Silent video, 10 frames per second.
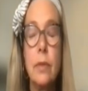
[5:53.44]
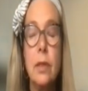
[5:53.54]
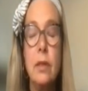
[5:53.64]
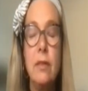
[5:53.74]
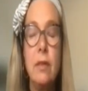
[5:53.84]

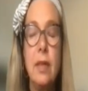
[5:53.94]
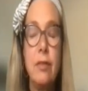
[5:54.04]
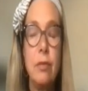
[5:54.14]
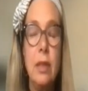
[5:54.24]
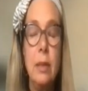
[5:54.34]
so
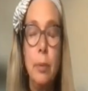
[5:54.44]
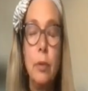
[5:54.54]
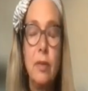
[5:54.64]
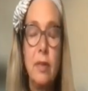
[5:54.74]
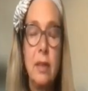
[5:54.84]
that's really
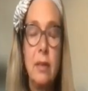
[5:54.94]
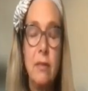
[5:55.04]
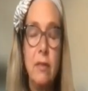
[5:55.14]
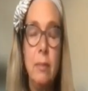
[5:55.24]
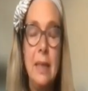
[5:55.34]
important to,
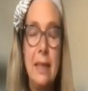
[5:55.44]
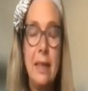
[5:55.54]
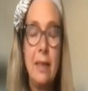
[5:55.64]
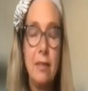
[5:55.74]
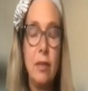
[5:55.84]
to me.
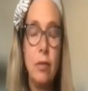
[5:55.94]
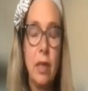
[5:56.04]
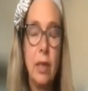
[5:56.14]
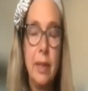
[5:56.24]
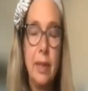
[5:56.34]
That's an
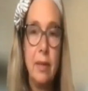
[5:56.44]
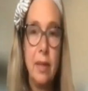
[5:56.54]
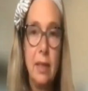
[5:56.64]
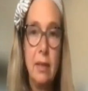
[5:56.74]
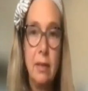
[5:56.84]
ongoing
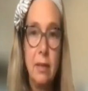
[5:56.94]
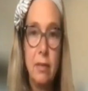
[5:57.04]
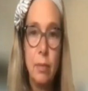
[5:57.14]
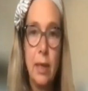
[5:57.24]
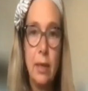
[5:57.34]
thing
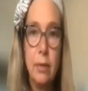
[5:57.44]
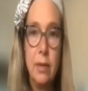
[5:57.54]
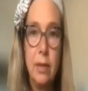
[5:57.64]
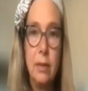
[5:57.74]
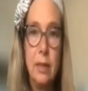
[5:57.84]
as well,
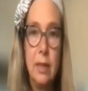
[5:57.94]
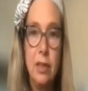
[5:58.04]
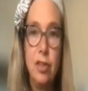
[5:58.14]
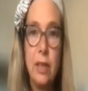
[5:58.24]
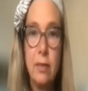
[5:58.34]
in
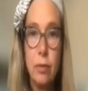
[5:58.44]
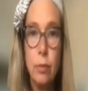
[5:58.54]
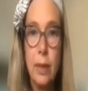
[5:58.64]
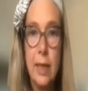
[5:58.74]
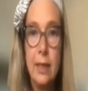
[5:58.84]
a
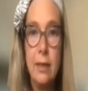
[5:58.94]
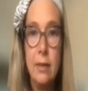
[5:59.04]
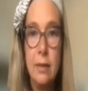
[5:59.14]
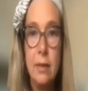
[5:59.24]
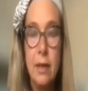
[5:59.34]
gentle way.
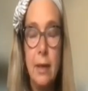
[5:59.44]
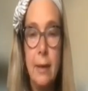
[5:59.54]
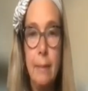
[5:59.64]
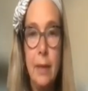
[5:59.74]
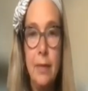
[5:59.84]

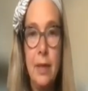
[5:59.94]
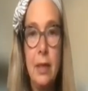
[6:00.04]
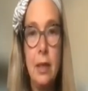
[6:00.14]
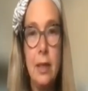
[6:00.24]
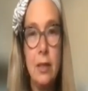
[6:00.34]
Um, and
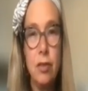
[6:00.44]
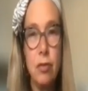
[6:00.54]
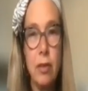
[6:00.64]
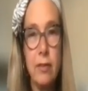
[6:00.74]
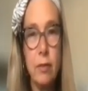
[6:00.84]
then learning to
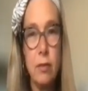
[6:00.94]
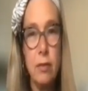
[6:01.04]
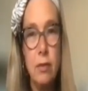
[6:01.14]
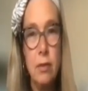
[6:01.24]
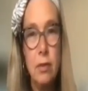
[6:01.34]
trust,
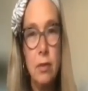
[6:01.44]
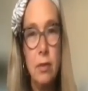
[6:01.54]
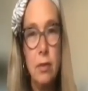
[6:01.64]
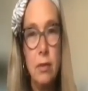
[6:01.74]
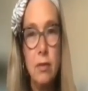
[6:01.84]

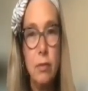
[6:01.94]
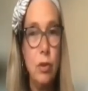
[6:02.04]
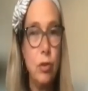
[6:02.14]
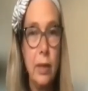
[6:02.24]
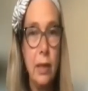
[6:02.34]
to
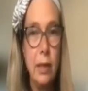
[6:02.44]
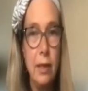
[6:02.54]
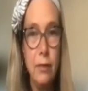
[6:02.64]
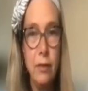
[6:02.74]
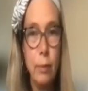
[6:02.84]
enjoy
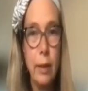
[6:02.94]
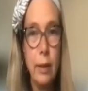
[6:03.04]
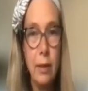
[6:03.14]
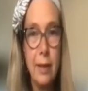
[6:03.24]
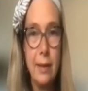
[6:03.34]
life as well. Like they